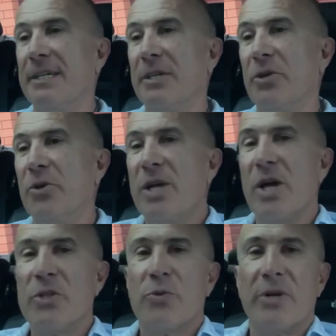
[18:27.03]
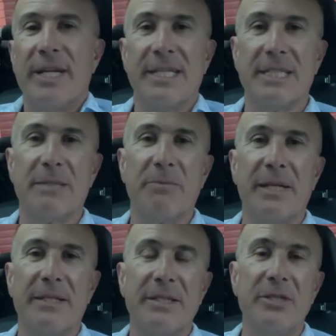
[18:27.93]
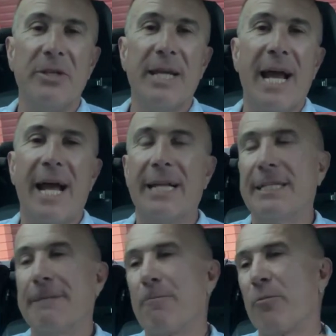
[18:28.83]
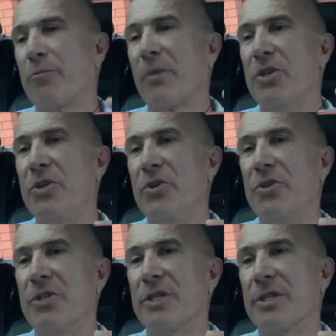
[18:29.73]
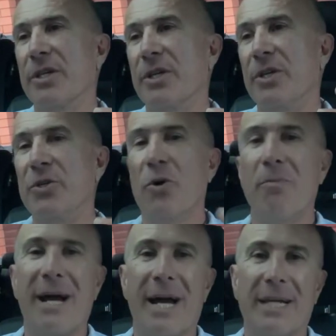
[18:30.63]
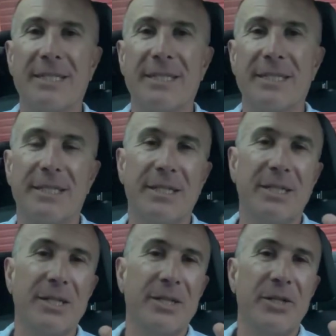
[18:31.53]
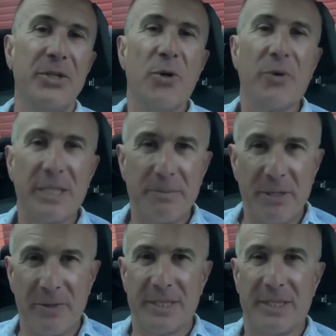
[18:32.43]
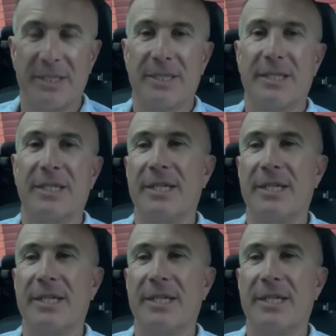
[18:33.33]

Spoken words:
Who knows where it is, but you can't use your past, your experiences,